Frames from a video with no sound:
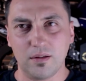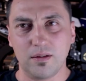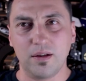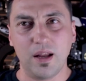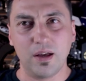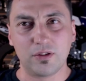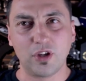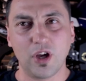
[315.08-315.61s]

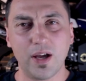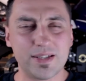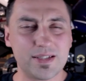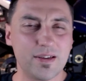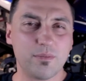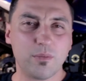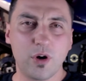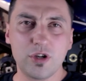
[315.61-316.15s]
Now, tires
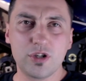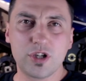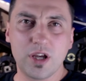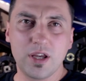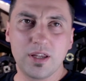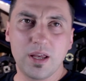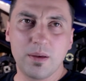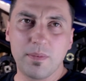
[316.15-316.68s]
have moisture
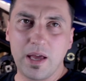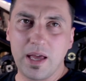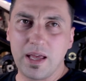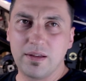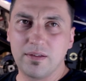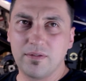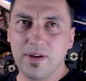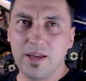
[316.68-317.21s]
in them,
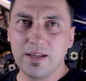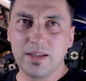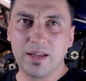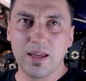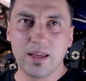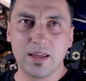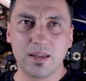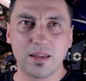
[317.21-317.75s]
and when
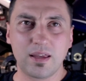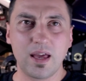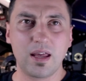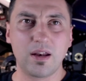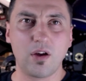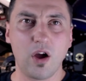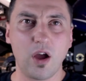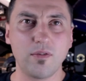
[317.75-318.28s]
they
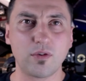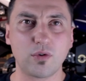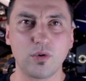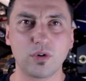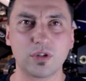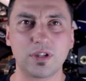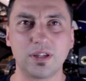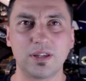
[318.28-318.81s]
get
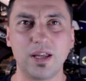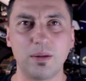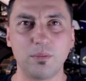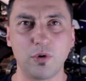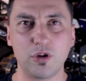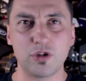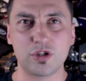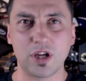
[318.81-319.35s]
overcooked, that
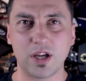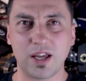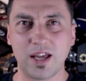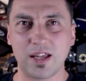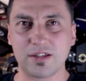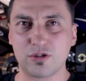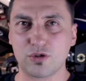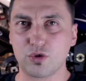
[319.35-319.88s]
moisture
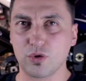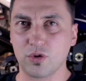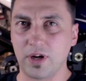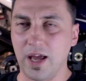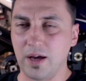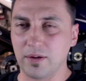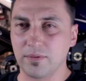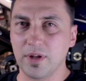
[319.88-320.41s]
gets drawn
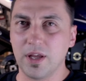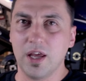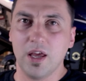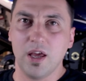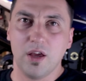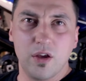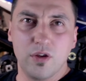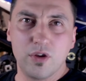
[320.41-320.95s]
out.
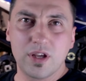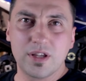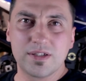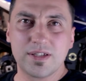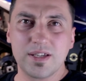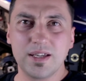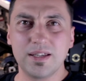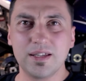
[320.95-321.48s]
You can
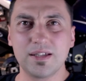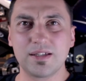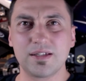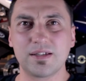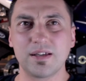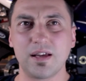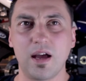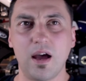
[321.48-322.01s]
see
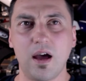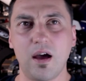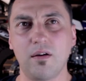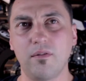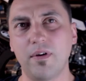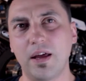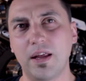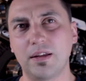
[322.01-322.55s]
this
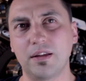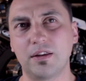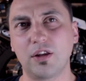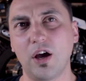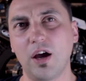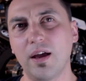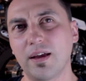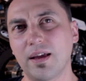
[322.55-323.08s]
when the
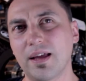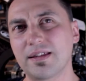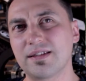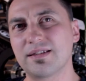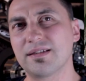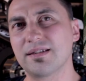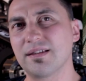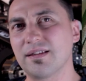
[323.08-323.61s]
tire
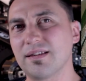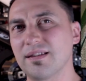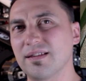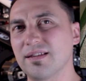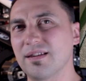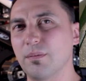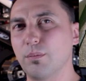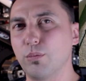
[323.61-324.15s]
gets
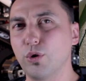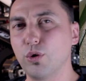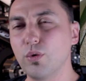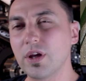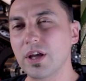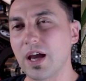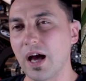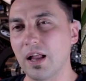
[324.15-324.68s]
the
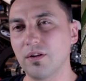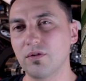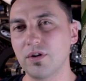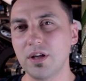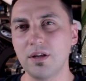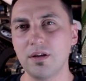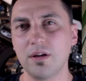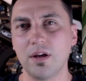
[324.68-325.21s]
bluey
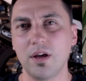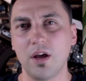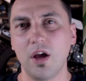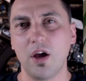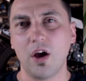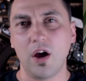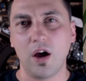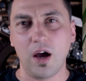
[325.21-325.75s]
coloring
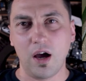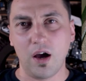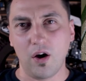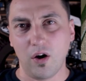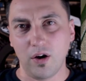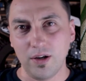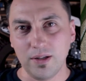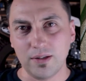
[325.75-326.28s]

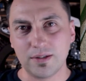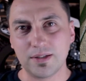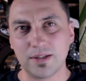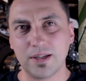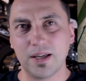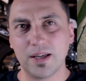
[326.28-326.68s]
on it.